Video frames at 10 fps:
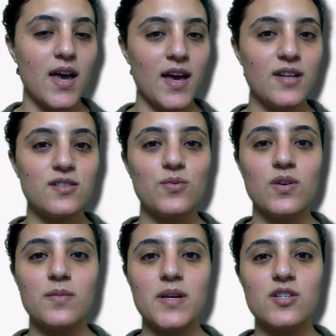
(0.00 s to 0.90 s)
and you
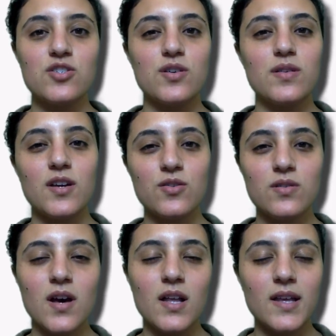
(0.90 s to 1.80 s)
want to make sure that you're
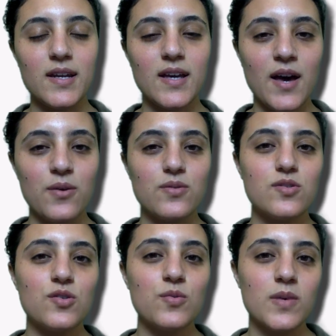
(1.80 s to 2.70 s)
not letting out
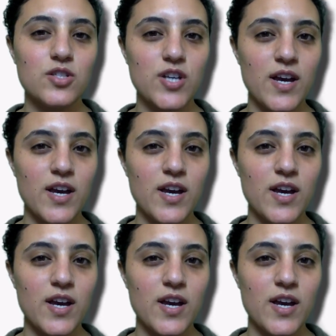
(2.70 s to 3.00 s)
too much